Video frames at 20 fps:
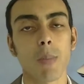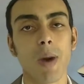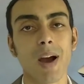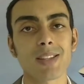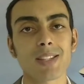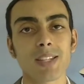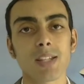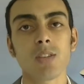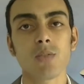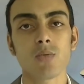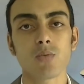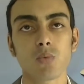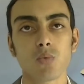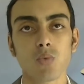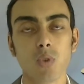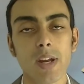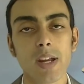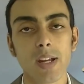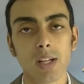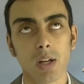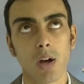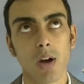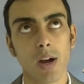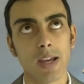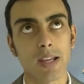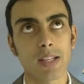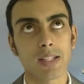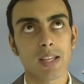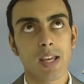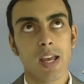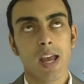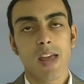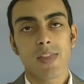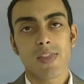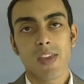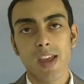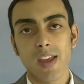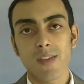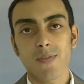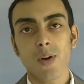but I didn't realize
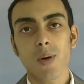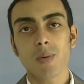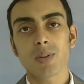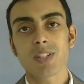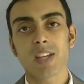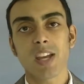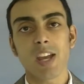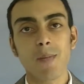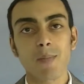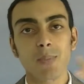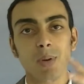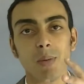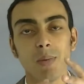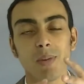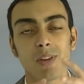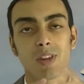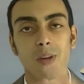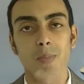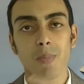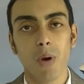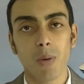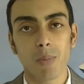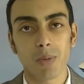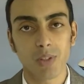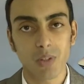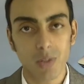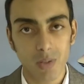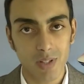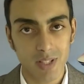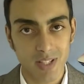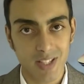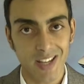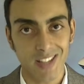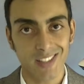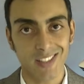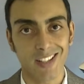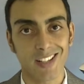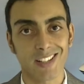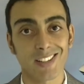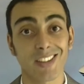that if I was to implement the Pomodoro
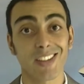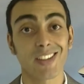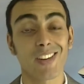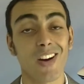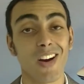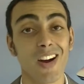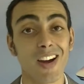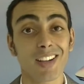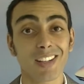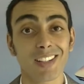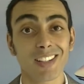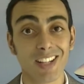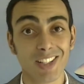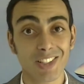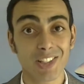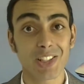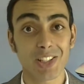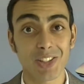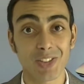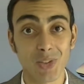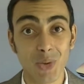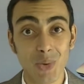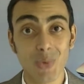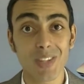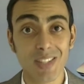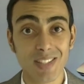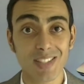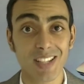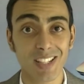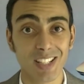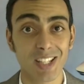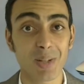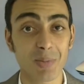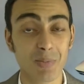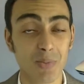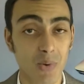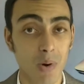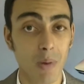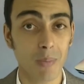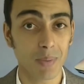technique, then I could actually do this technique
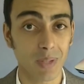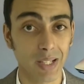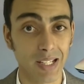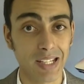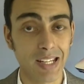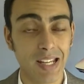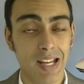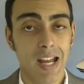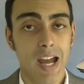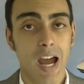properly.